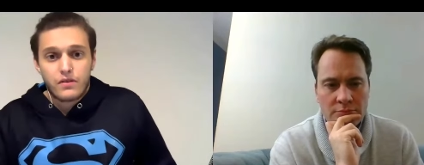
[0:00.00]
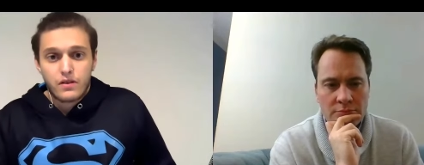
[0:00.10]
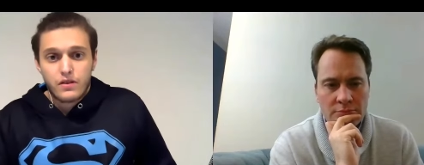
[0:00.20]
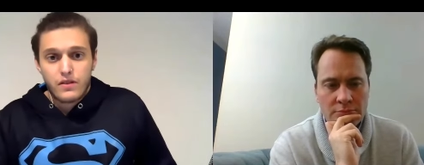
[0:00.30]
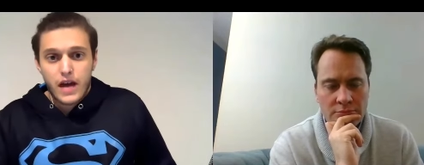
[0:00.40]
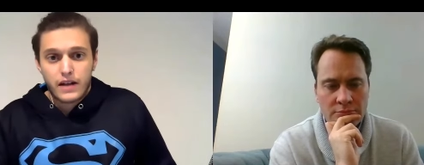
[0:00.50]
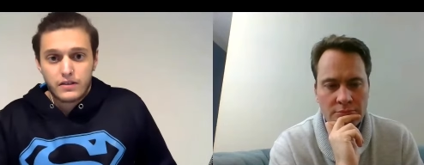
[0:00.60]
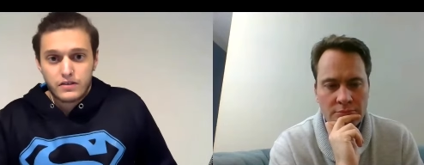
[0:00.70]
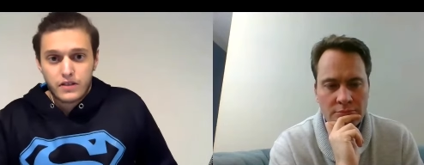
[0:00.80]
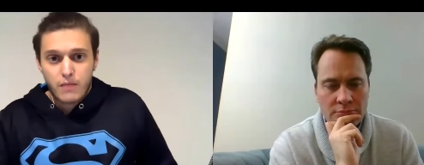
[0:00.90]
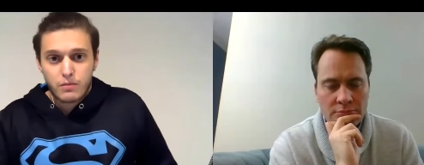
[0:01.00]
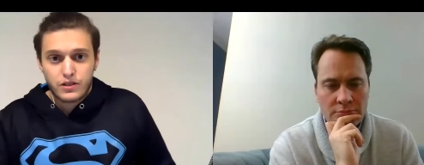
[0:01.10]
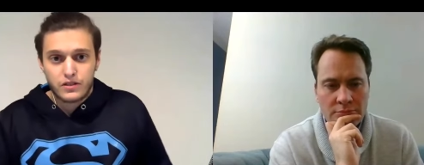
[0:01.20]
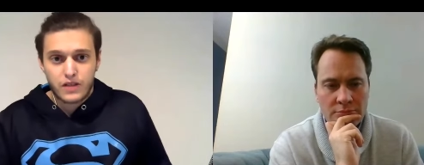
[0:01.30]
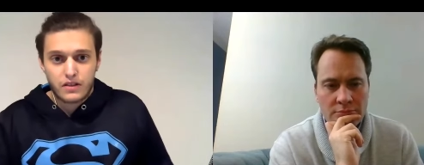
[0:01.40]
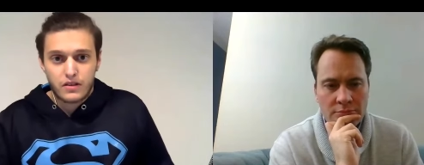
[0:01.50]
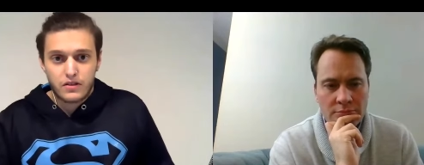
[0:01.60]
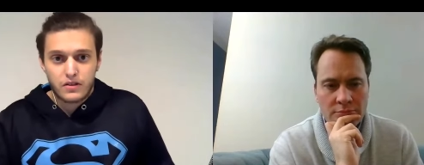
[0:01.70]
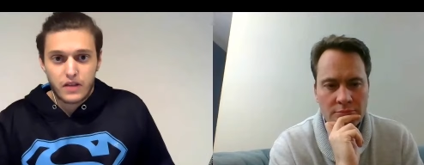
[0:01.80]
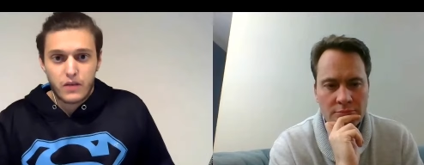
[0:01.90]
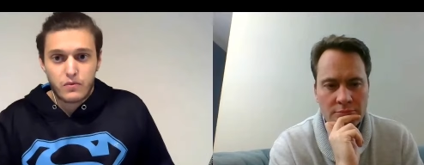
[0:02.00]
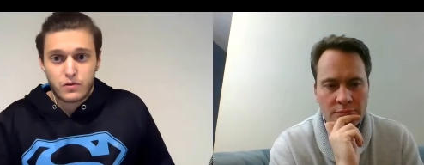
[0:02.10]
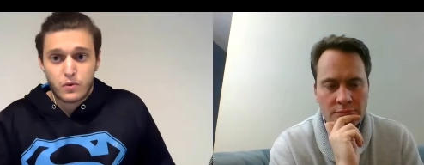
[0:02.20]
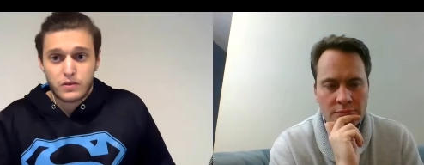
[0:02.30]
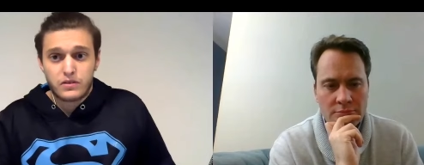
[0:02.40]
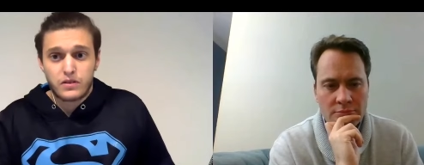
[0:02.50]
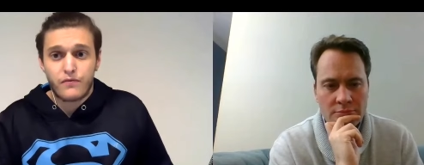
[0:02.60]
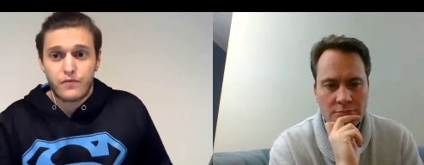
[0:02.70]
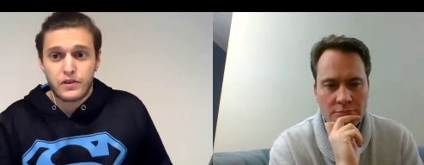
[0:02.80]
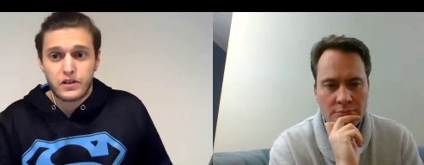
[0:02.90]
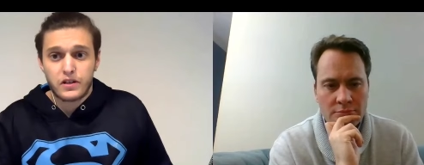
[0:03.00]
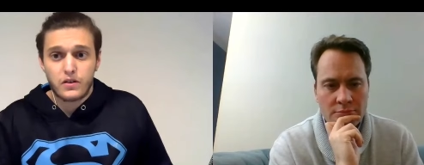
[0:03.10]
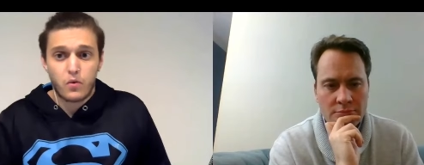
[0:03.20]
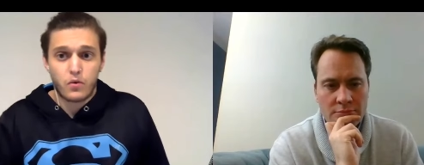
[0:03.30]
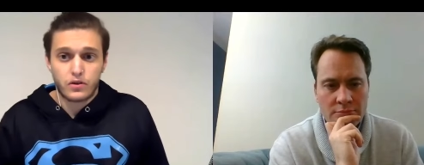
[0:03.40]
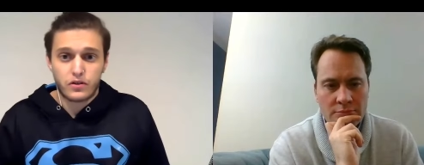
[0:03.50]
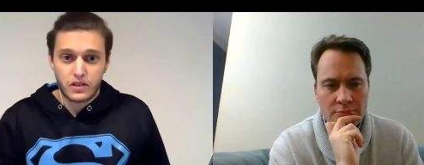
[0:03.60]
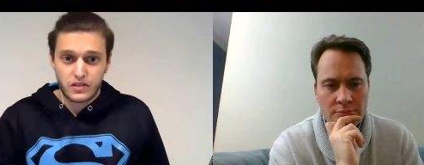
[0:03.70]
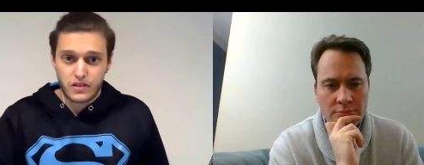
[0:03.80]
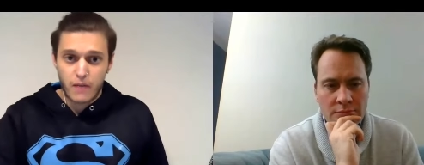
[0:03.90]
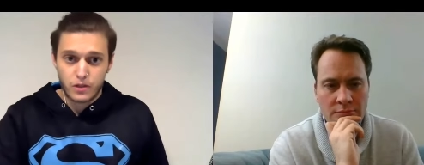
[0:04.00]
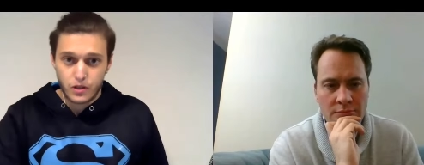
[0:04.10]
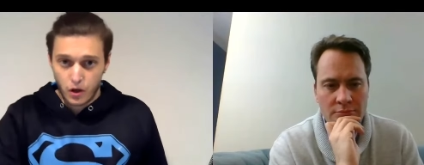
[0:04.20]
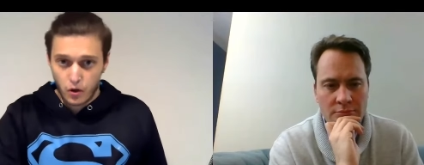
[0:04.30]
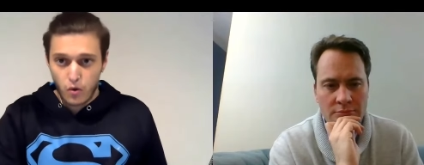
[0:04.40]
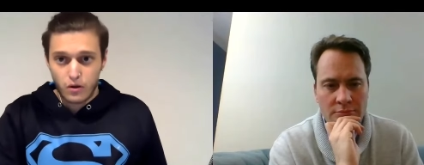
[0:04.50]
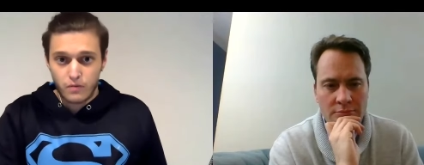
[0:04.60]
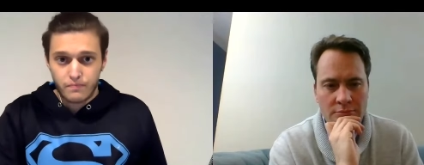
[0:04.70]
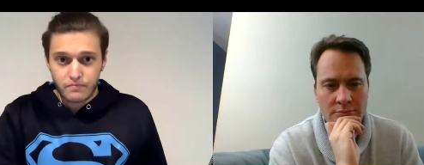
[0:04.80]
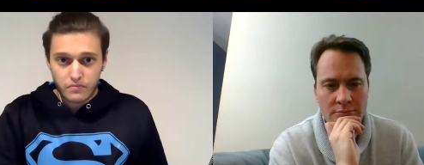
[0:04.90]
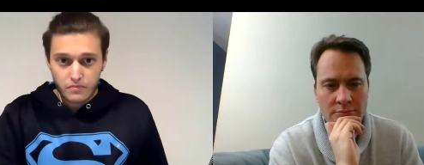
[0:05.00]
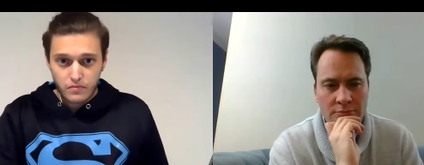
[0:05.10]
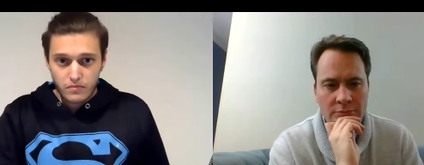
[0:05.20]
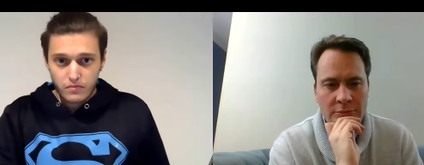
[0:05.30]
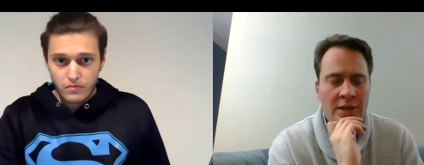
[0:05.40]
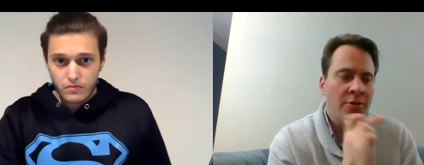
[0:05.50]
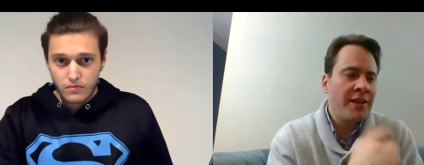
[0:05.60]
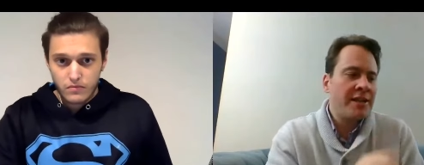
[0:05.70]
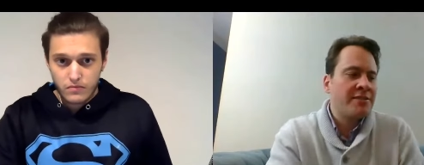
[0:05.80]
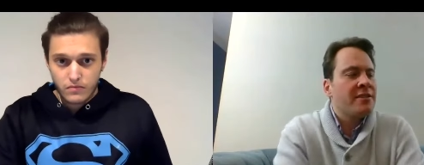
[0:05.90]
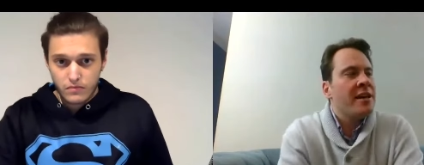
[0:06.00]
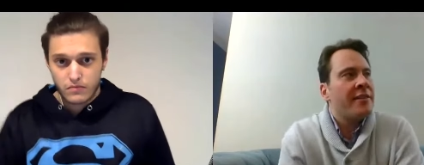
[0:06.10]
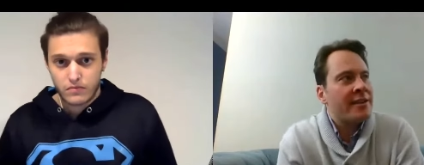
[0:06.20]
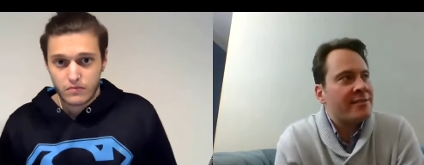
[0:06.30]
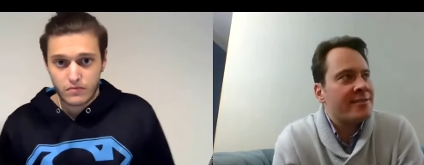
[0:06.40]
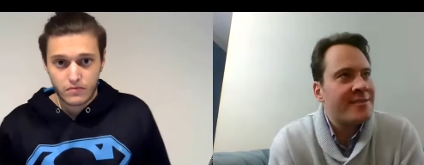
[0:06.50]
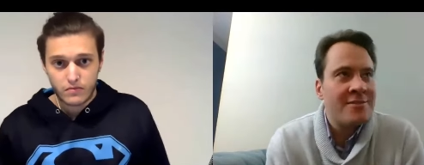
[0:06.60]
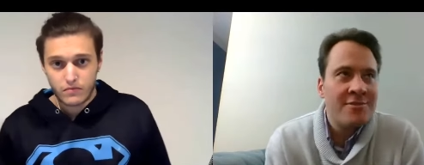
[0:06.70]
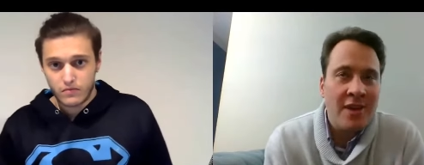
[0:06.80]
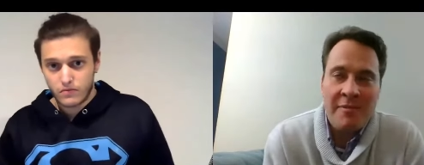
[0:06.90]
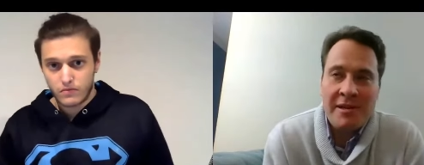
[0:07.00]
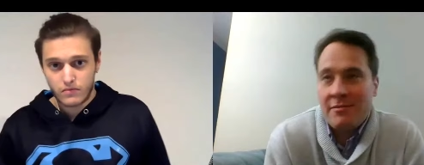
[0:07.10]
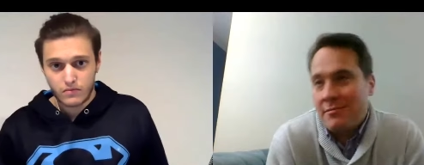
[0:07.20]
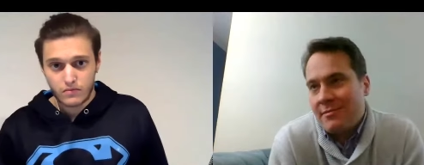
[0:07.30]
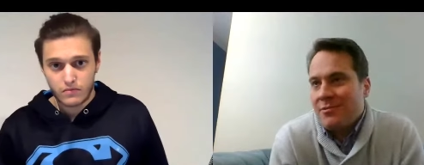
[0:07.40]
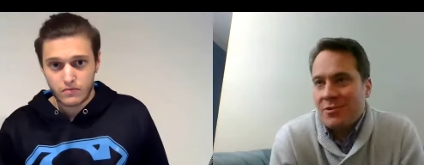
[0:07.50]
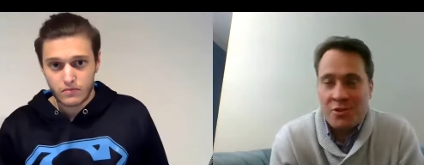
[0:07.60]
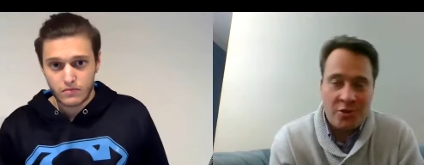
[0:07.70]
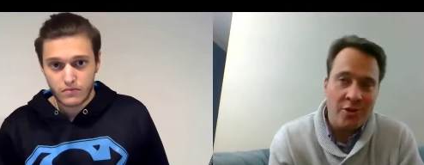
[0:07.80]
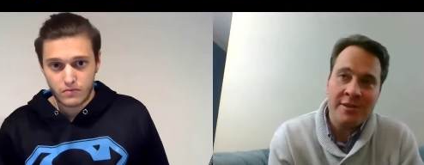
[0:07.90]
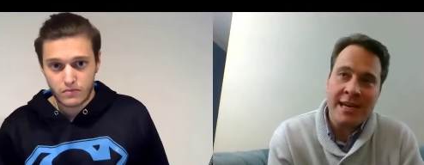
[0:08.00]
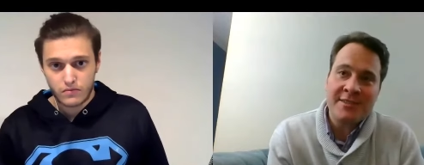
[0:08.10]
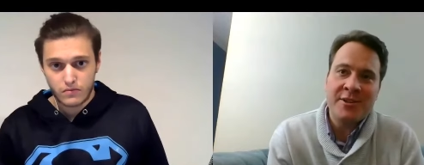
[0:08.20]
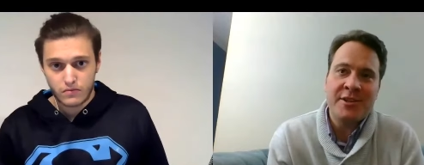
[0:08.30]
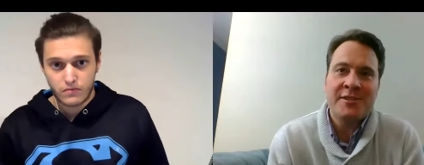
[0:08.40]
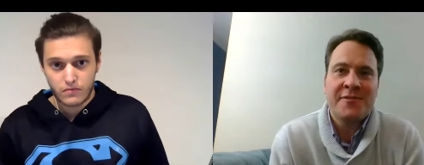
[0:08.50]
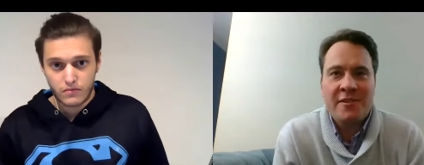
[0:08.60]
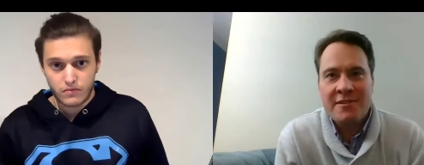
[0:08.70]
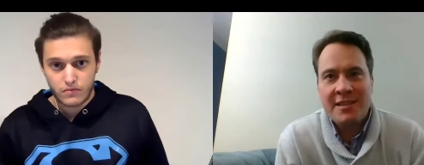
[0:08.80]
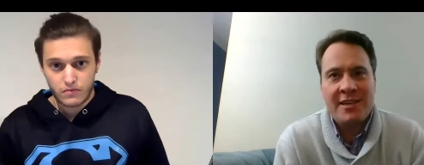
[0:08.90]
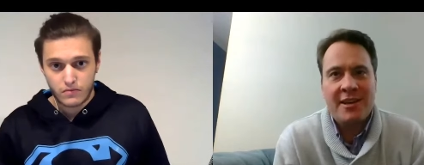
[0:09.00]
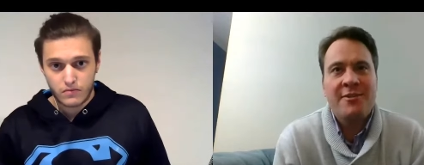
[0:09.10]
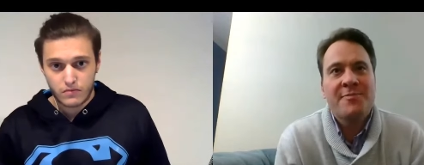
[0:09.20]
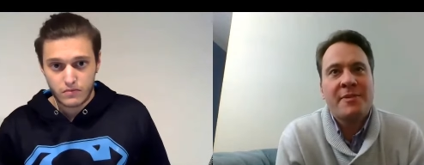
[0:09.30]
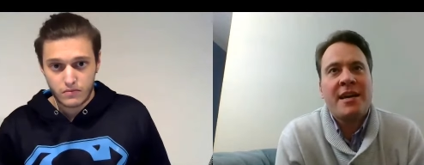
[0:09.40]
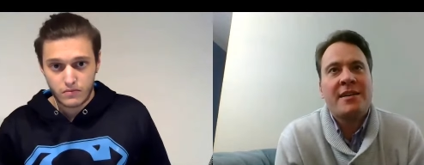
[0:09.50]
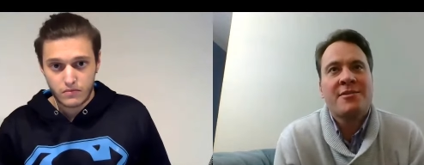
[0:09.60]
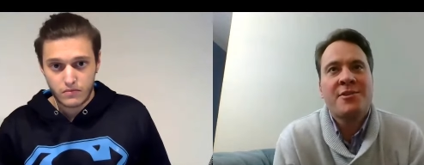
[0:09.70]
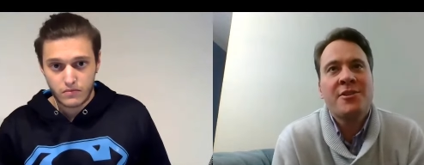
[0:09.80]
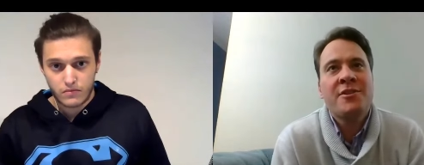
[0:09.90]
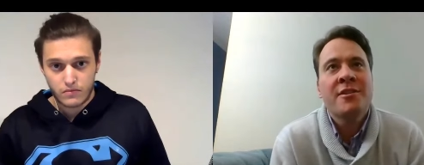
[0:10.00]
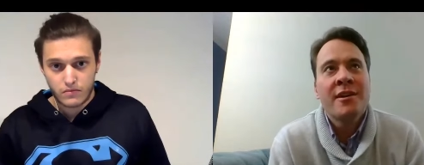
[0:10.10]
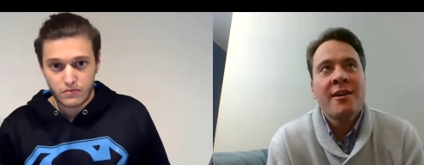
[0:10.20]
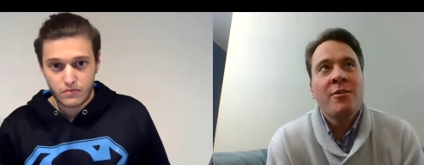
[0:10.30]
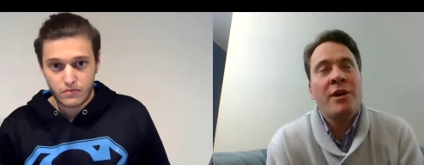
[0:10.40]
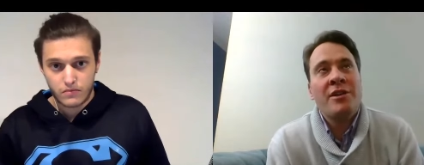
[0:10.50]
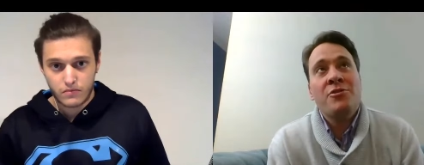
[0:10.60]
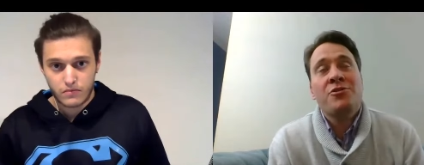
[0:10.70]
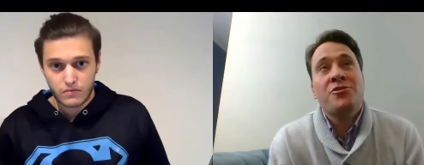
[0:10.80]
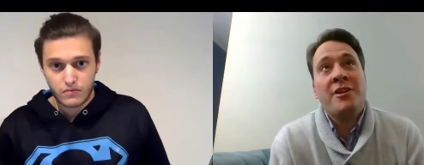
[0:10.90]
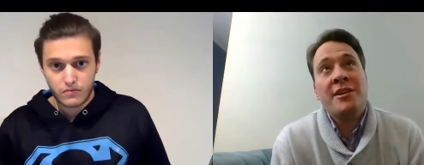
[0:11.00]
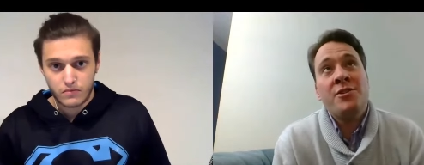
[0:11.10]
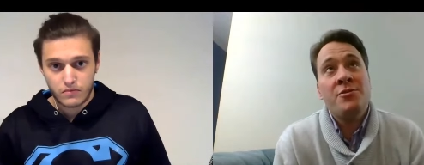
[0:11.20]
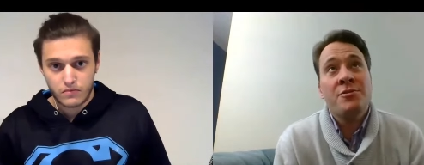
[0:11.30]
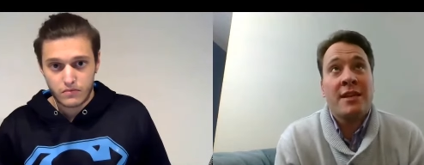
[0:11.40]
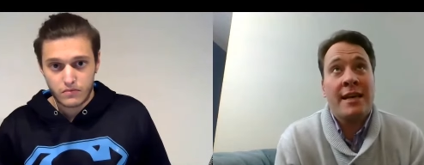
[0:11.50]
Speaker 1: That establishes that the language was sufficient in order to establish the goal.
Speaker 2: Well, that's, I mean, sure, that's good as far as it goes, but that's good when you're trying to use a